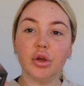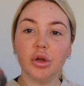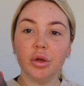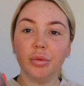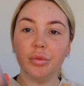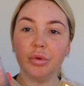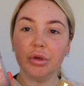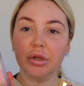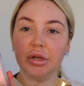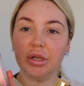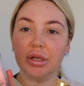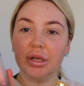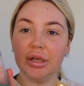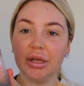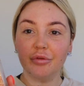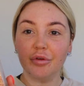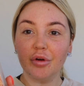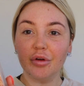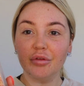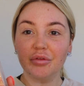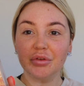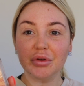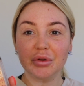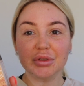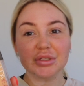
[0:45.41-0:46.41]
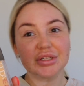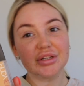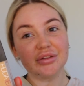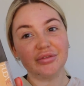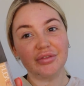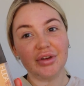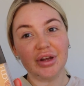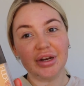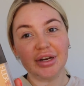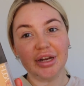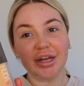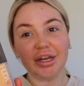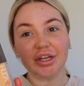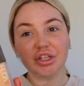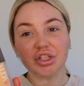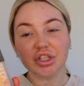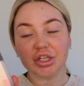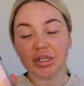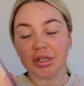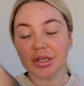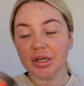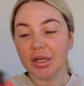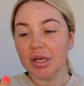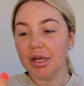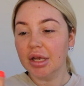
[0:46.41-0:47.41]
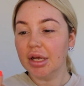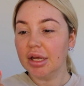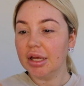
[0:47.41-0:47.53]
Huda Beauty Faux Filter Foundation